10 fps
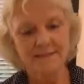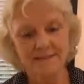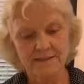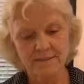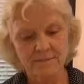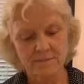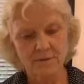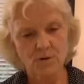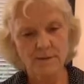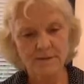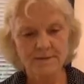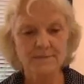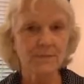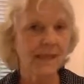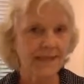The oil
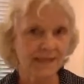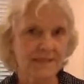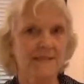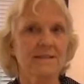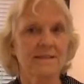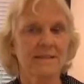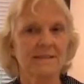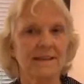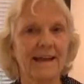blends